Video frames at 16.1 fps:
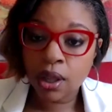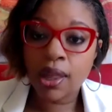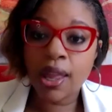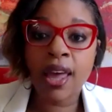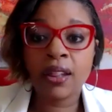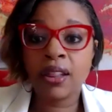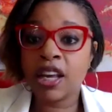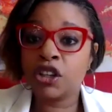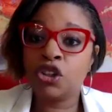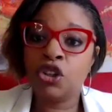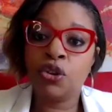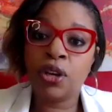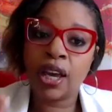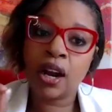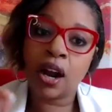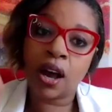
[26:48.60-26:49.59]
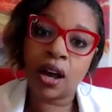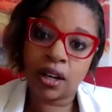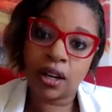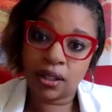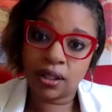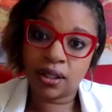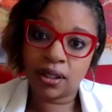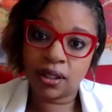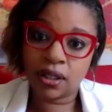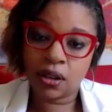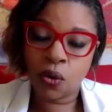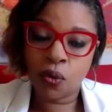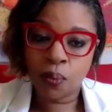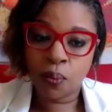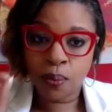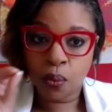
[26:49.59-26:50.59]
unless you get honest
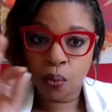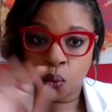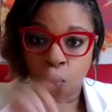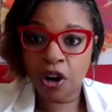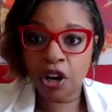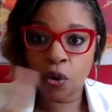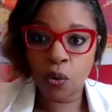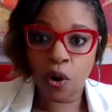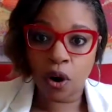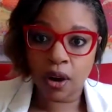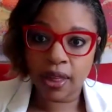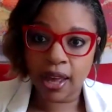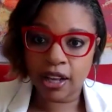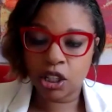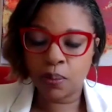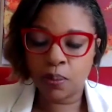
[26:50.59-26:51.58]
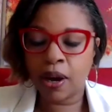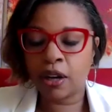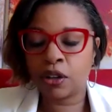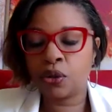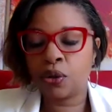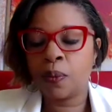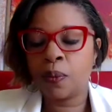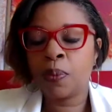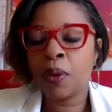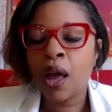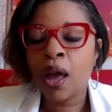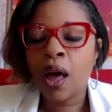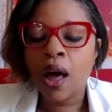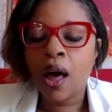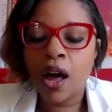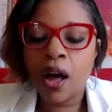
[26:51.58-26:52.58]
where you are on that spectrum.
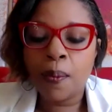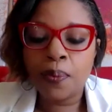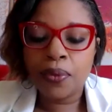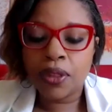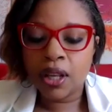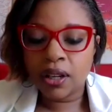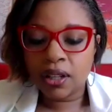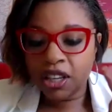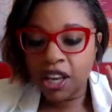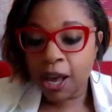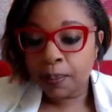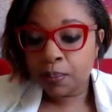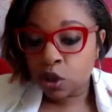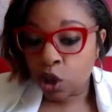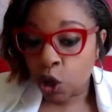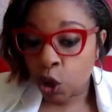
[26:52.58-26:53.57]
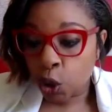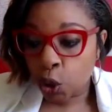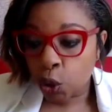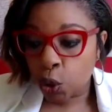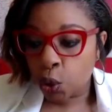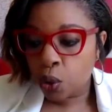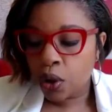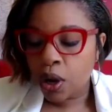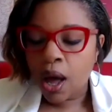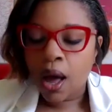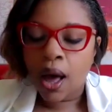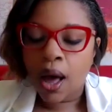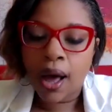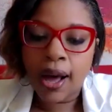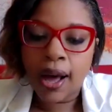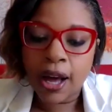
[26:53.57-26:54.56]
Tip 2
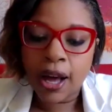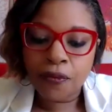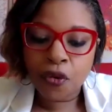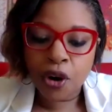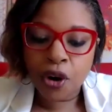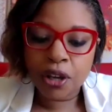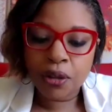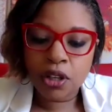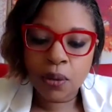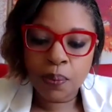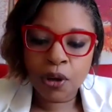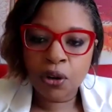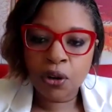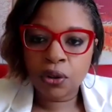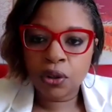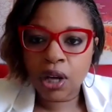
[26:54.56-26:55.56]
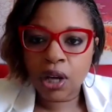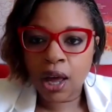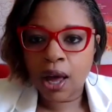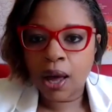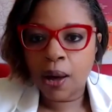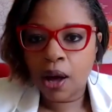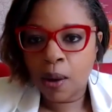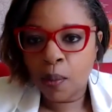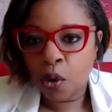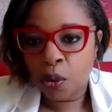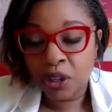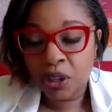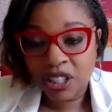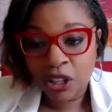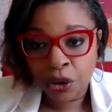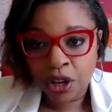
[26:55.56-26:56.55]
for you to build a more
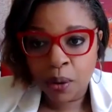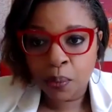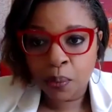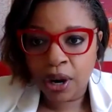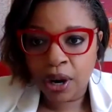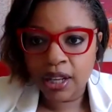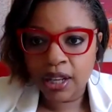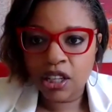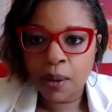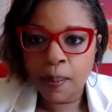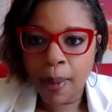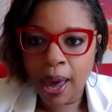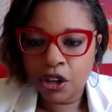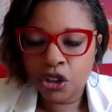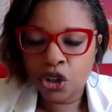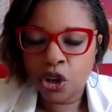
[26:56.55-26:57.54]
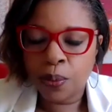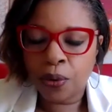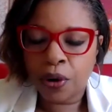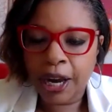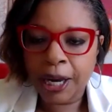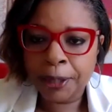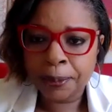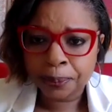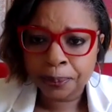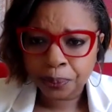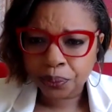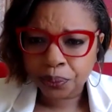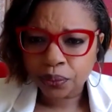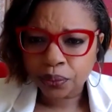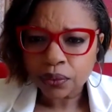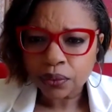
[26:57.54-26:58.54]
resilient brain and to manage your brain
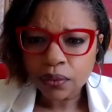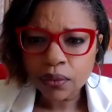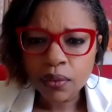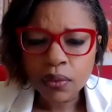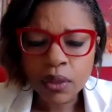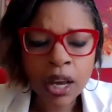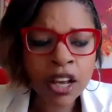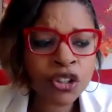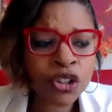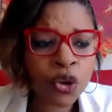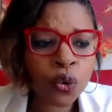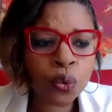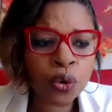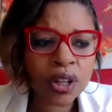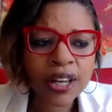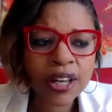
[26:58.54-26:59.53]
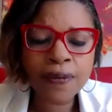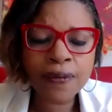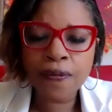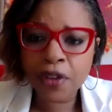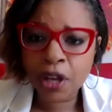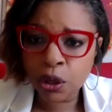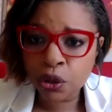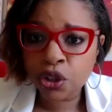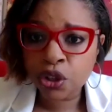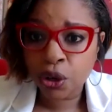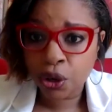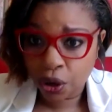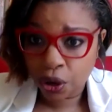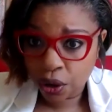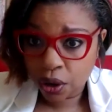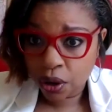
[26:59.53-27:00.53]
is to really
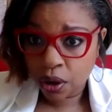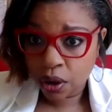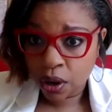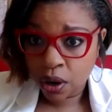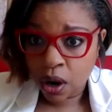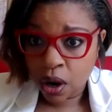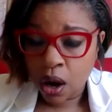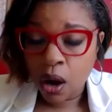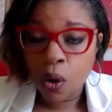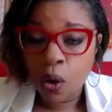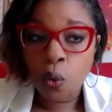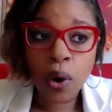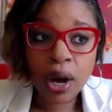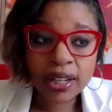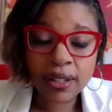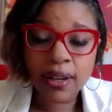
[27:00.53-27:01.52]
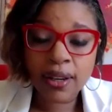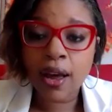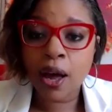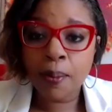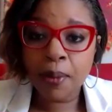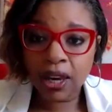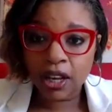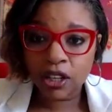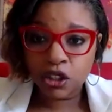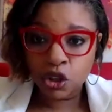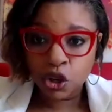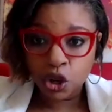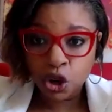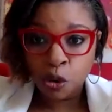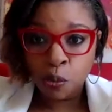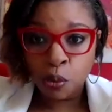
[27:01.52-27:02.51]
filter what's coming into
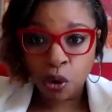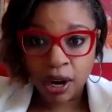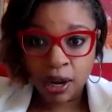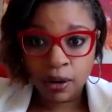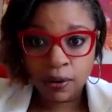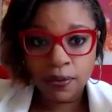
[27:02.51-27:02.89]
your brain